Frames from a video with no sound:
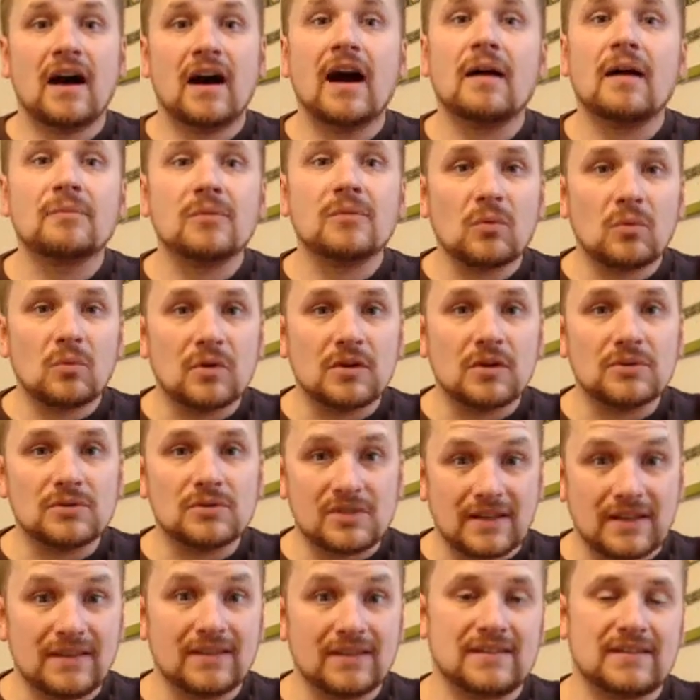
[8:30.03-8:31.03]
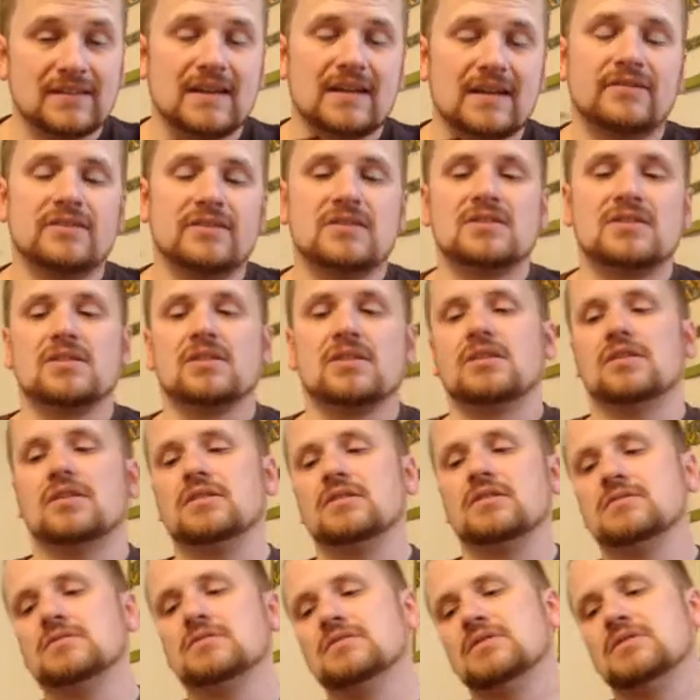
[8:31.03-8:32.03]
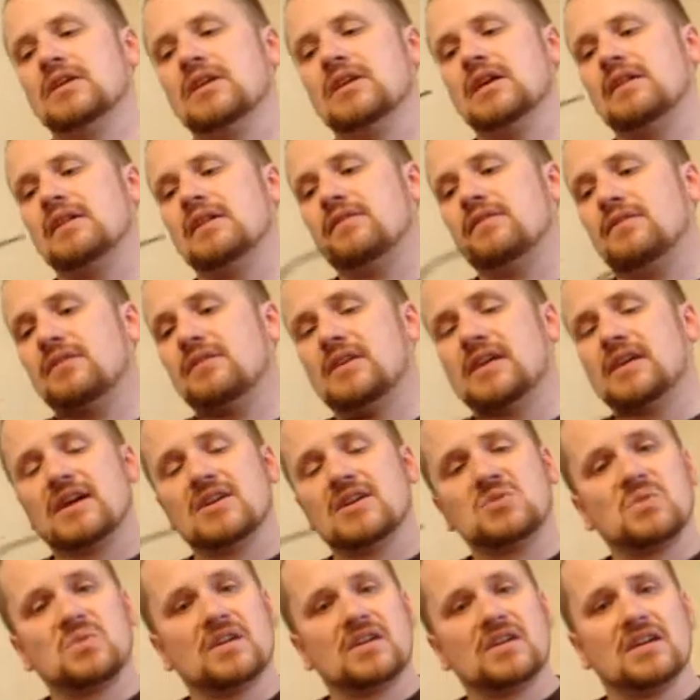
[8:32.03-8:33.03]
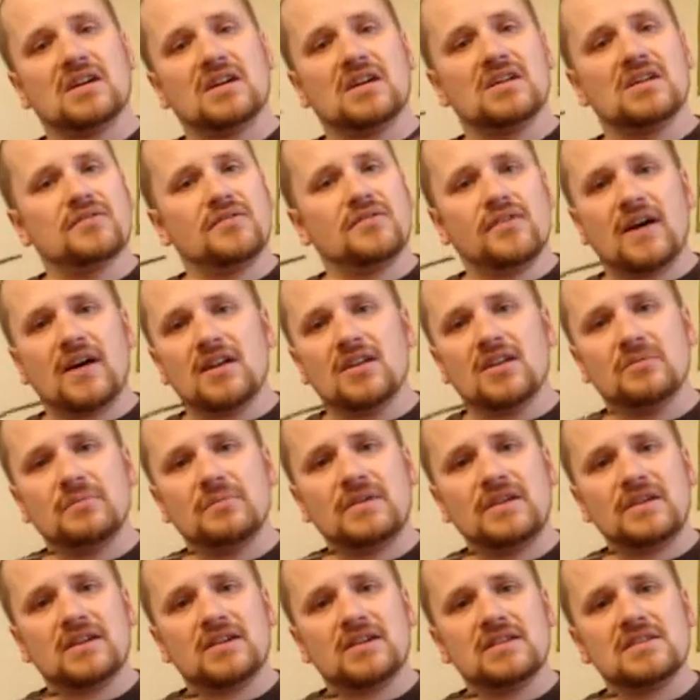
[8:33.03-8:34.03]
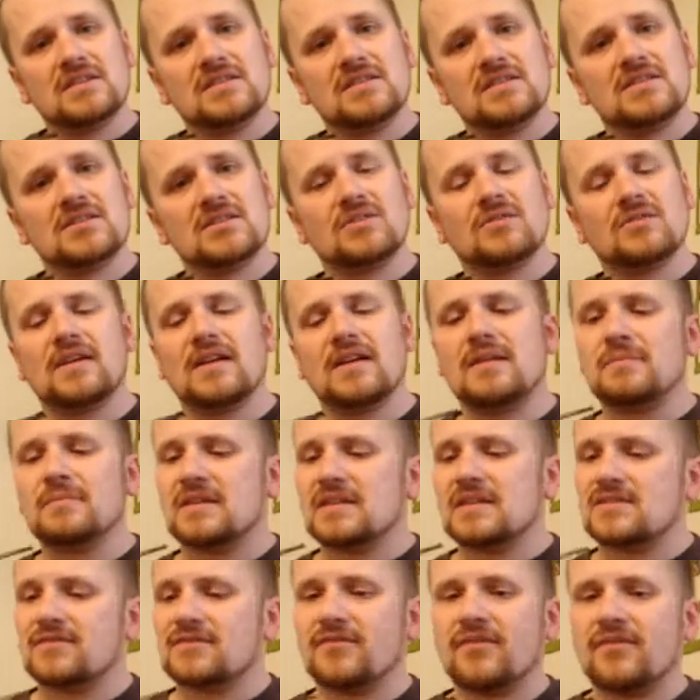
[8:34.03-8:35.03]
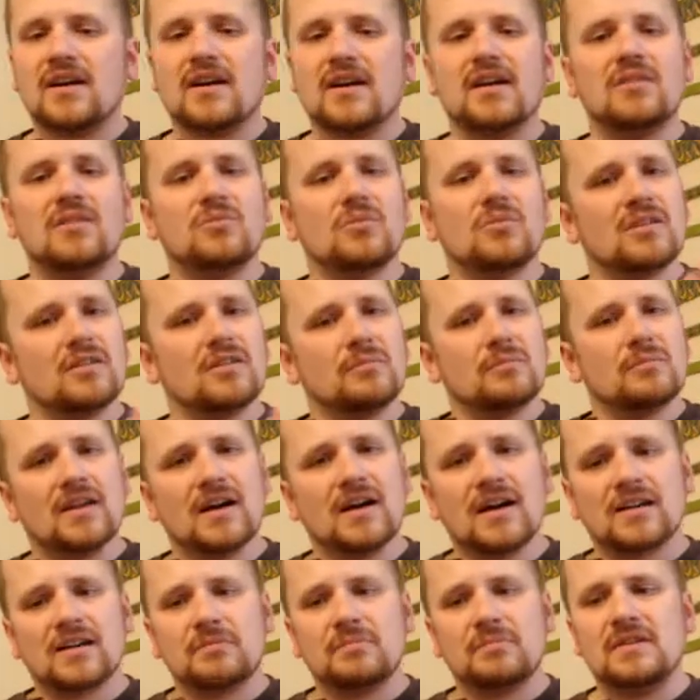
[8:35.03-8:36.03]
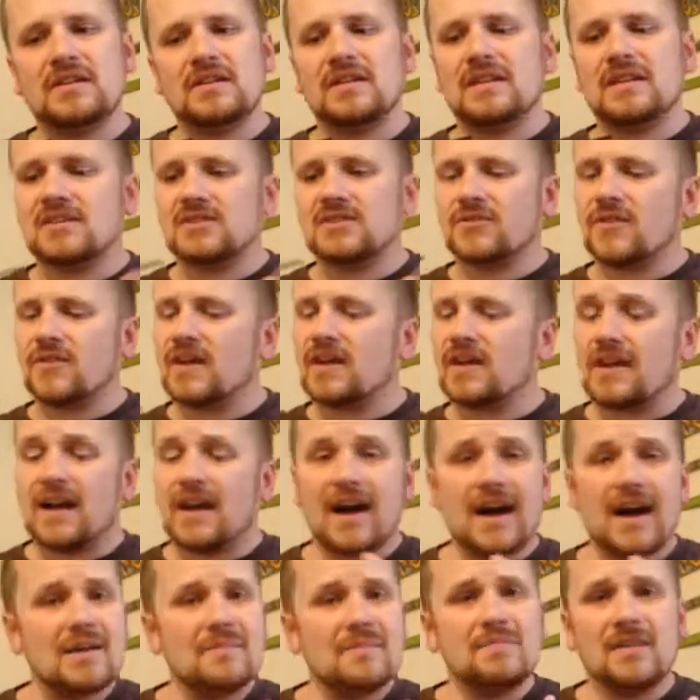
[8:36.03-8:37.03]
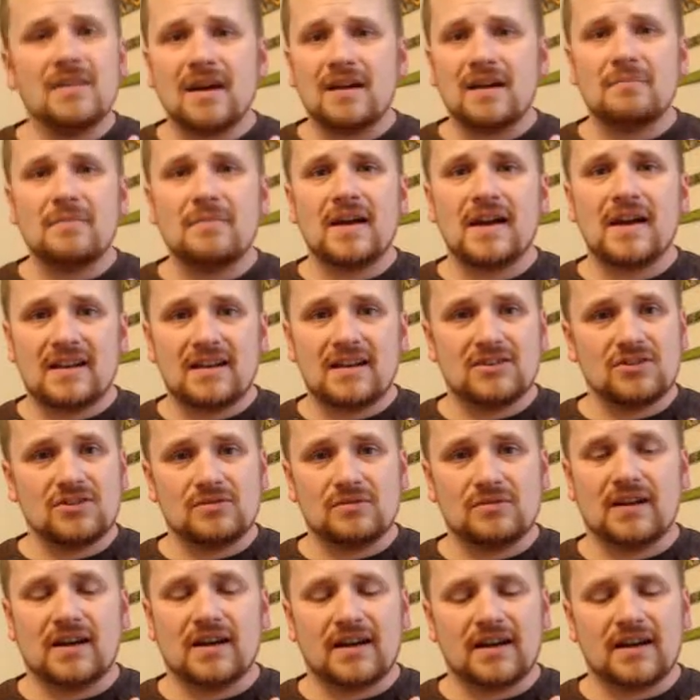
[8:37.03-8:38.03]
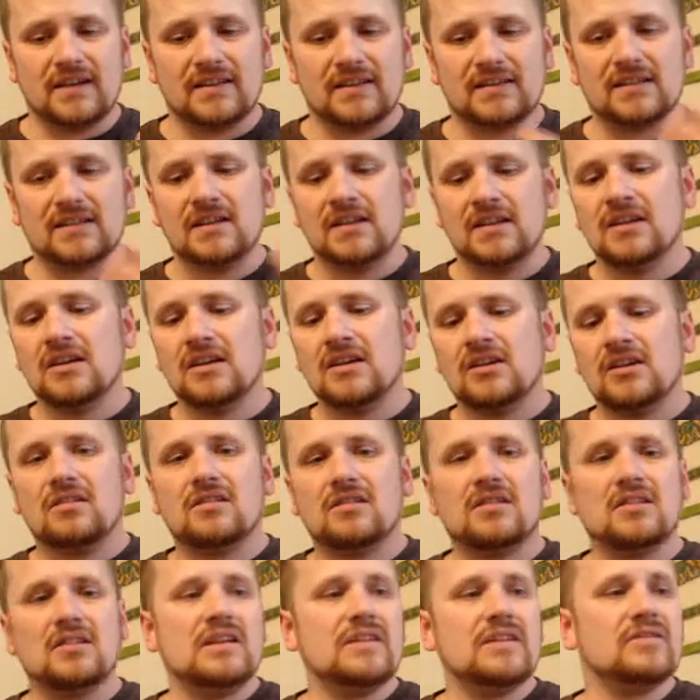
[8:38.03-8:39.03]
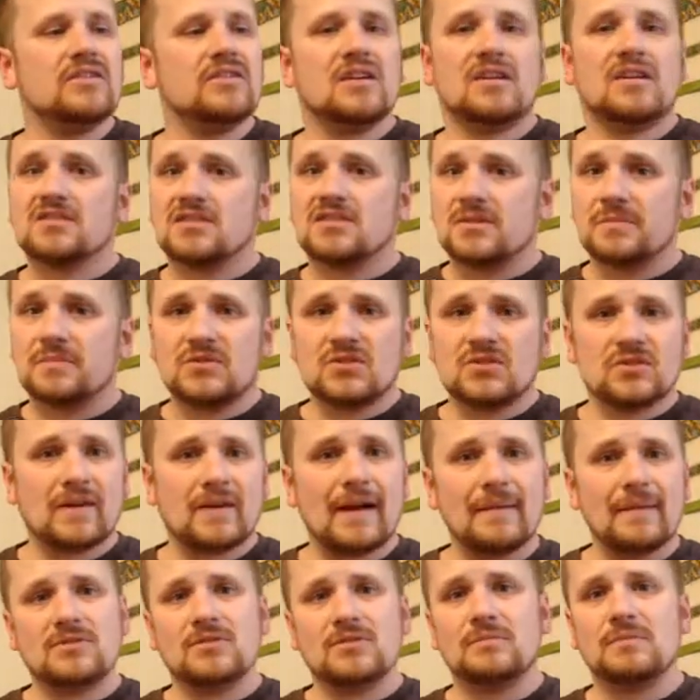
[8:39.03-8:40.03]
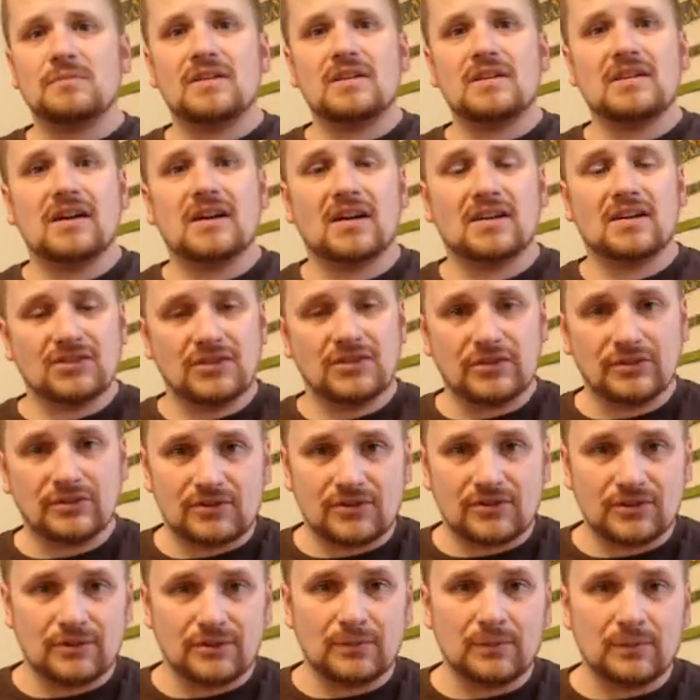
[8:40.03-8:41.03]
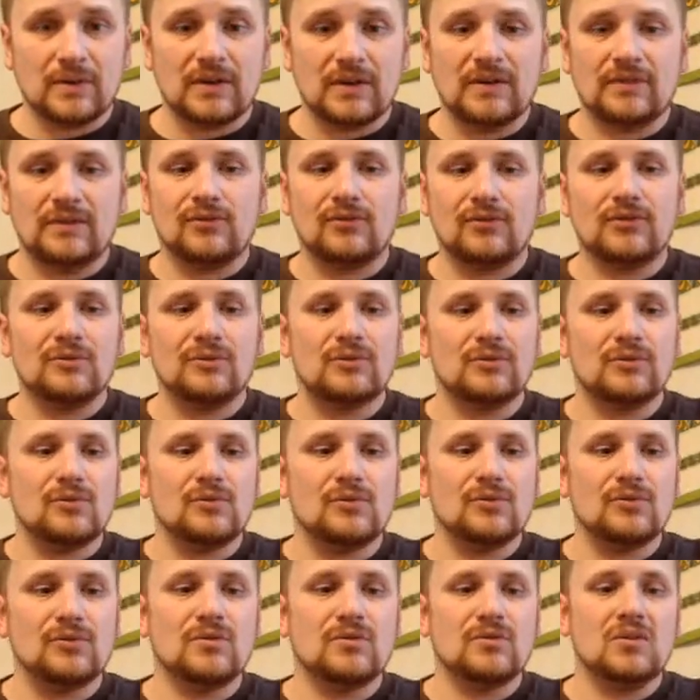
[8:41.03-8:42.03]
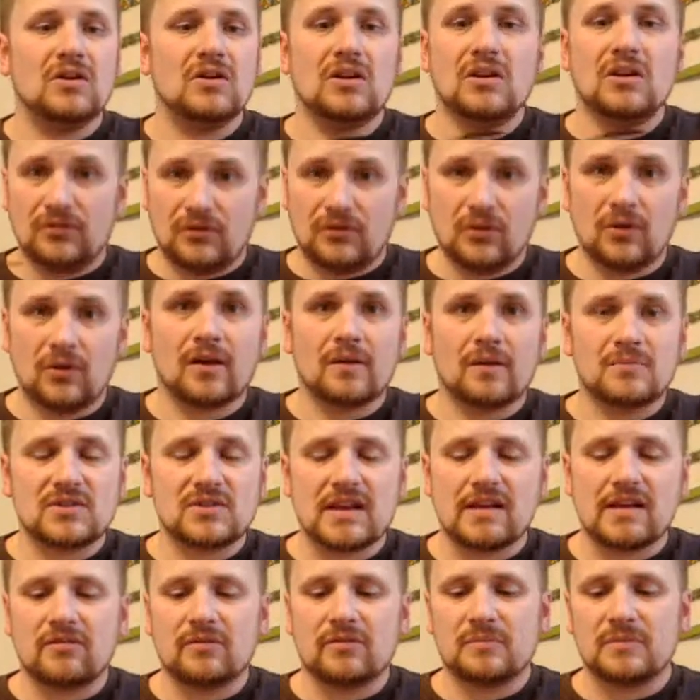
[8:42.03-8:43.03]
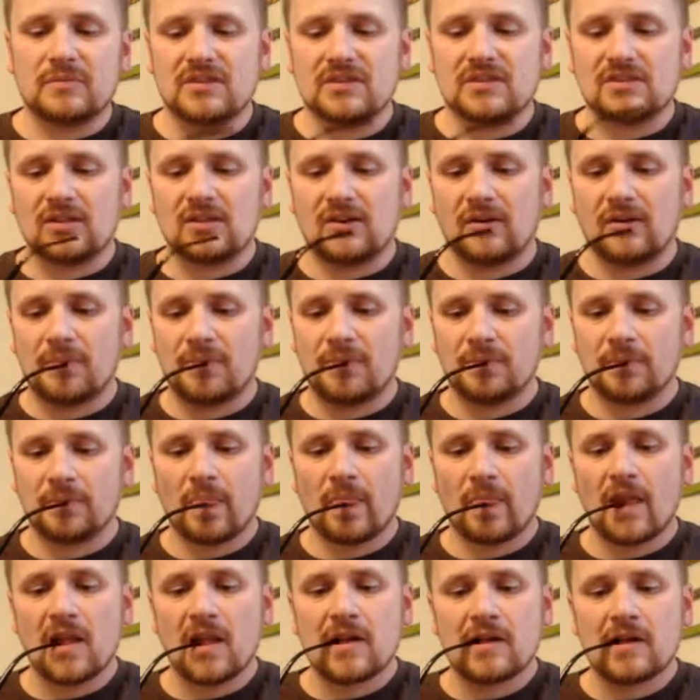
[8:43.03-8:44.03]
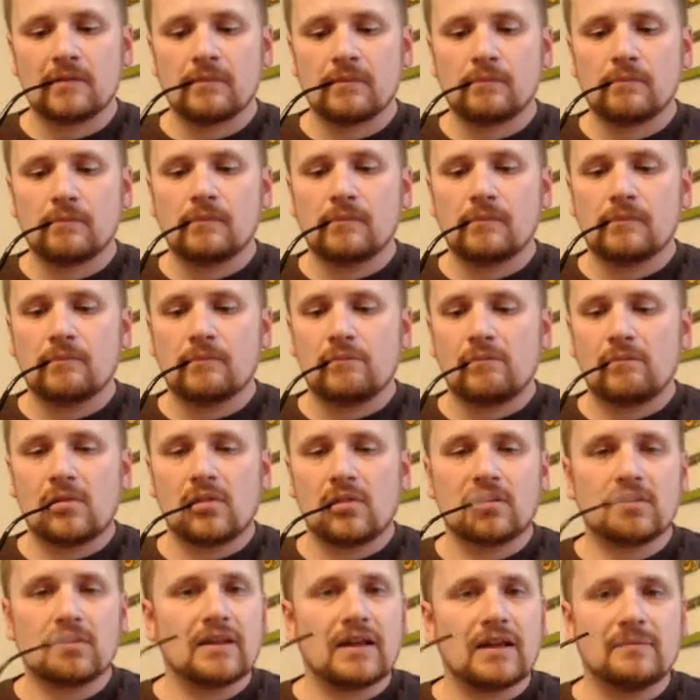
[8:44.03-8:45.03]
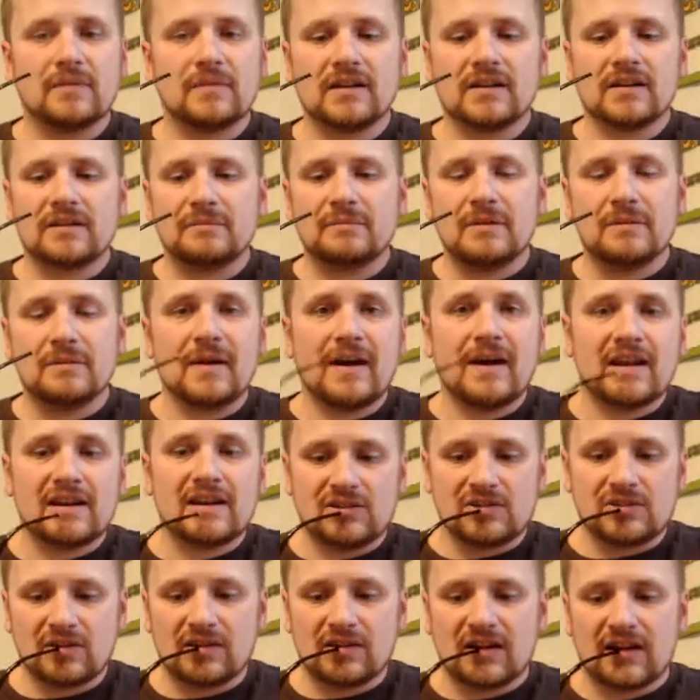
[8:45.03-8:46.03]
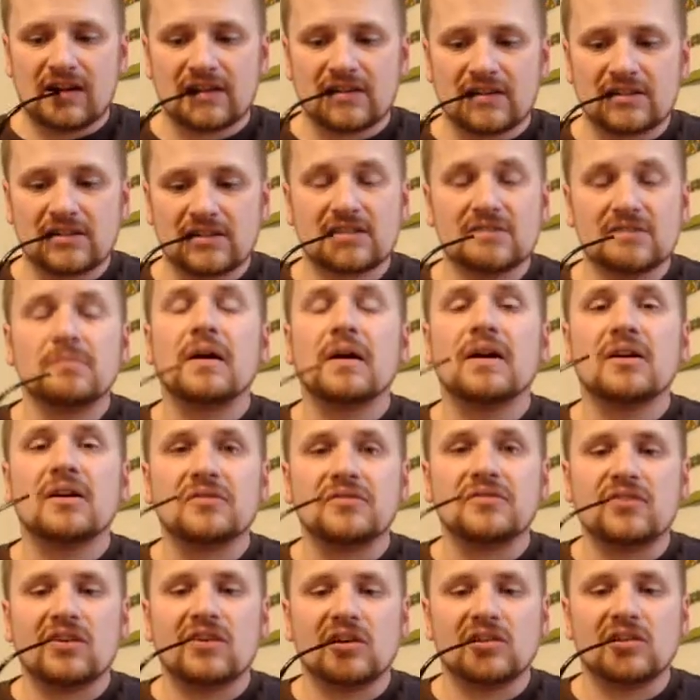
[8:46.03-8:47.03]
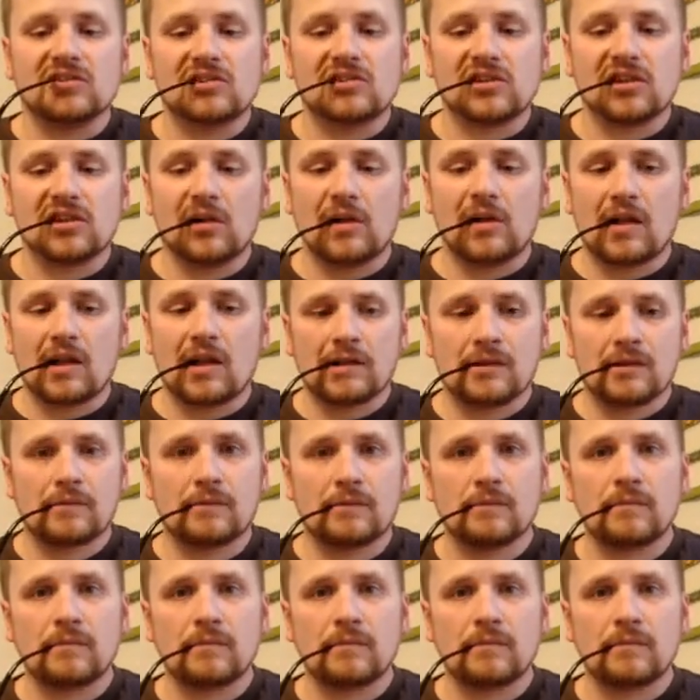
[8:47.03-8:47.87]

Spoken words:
I'm the one who's guilty of it, so if you guys want to unfollow me on Instagram, that's fine. Want to block me, that's fine. I am not mad at you guys. You can even unsubscribe to me on YouTube if you are upset with me, so I'm not going to be mad at you guys. It's my own fault, so.